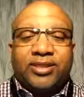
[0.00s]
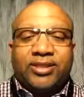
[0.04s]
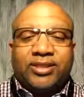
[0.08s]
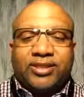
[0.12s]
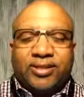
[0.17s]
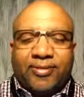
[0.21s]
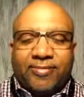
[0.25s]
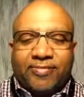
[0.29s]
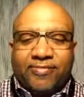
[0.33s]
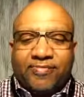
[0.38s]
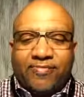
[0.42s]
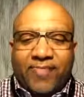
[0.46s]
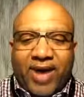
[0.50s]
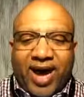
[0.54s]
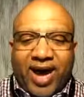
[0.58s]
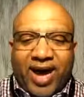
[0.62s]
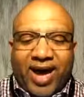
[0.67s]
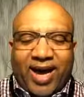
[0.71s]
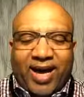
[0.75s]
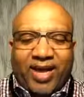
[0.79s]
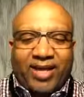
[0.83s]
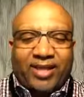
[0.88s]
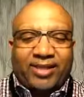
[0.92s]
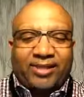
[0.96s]

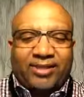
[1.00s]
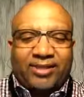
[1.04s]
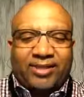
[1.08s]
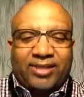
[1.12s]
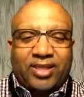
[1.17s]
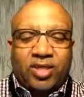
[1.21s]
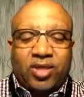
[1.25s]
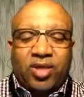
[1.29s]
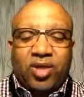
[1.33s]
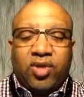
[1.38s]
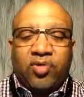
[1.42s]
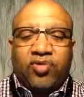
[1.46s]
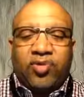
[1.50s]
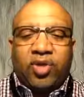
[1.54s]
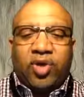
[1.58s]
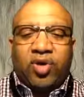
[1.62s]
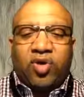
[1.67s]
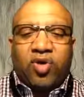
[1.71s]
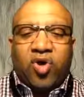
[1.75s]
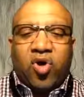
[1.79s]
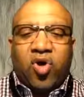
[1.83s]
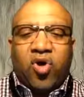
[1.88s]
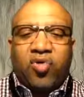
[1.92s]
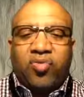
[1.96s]
demise, their
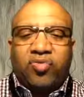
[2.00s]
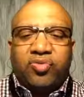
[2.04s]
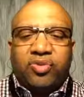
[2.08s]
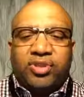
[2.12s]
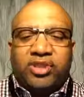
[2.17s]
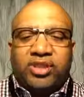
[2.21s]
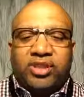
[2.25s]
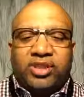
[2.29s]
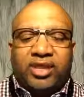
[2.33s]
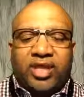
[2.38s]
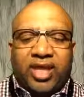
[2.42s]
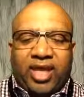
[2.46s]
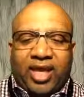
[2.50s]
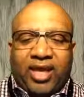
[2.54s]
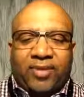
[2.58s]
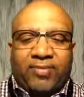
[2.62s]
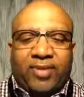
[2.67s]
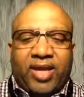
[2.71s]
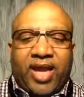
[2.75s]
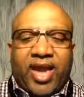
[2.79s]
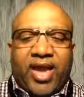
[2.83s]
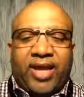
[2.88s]
own scheme.